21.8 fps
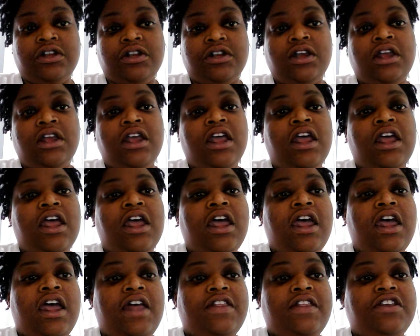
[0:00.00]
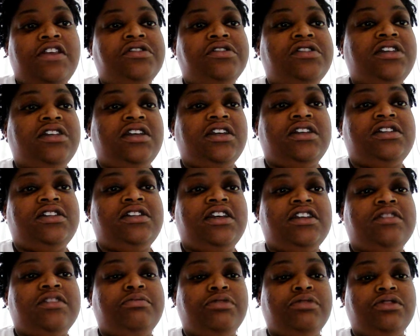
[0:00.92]
And then you see it
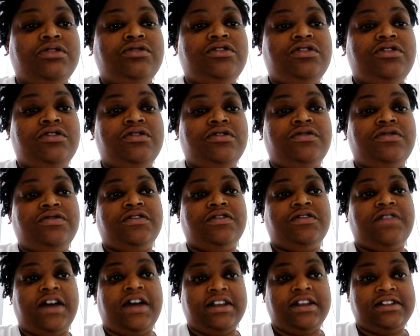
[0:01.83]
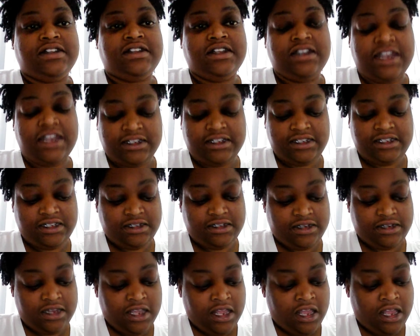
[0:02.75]
says Bluetooth device connected.